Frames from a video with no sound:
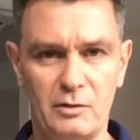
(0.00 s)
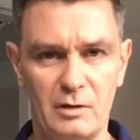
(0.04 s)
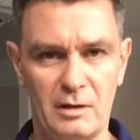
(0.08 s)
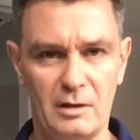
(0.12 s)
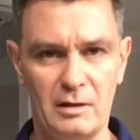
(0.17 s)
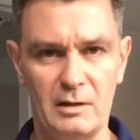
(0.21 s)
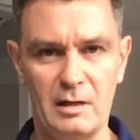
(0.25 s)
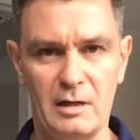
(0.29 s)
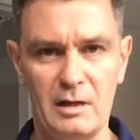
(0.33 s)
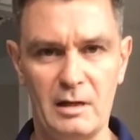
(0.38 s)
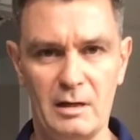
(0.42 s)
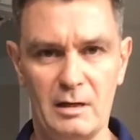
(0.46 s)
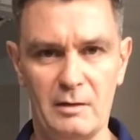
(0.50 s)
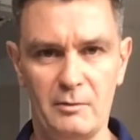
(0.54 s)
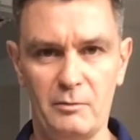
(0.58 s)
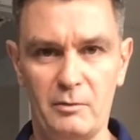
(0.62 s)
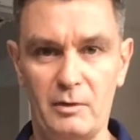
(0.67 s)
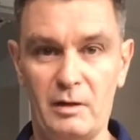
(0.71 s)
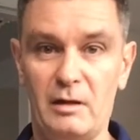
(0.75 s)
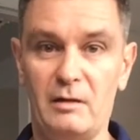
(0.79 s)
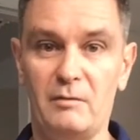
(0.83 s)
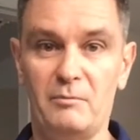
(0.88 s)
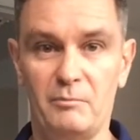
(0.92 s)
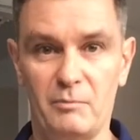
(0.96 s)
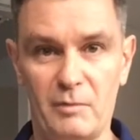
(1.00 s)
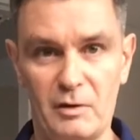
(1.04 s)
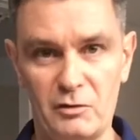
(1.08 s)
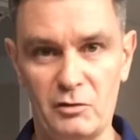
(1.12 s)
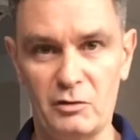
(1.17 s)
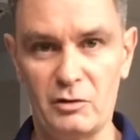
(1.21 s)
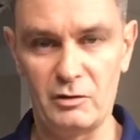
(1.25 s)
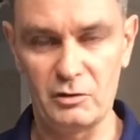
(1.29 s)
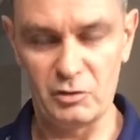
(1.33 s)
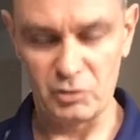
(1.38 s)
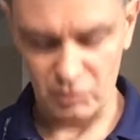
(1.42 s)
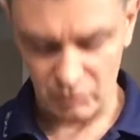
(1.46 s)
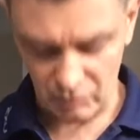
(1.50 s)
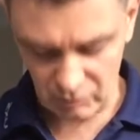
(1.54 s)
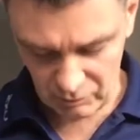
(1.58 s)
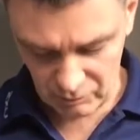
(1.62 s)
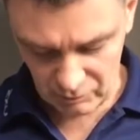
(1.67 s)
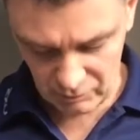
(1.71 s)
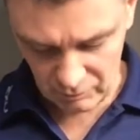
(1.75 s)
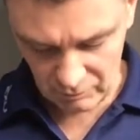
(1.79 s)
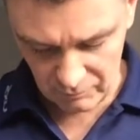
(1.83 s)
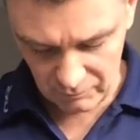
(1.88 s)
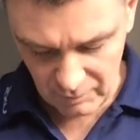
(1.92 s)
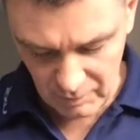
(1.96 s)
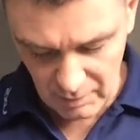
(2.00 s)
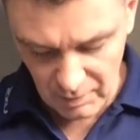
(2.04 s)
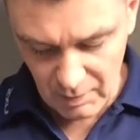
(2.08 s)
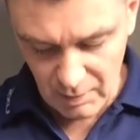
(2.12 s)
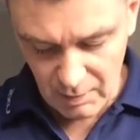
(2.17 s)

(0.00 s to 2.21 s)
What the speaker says: at when they mostly got the shirts off.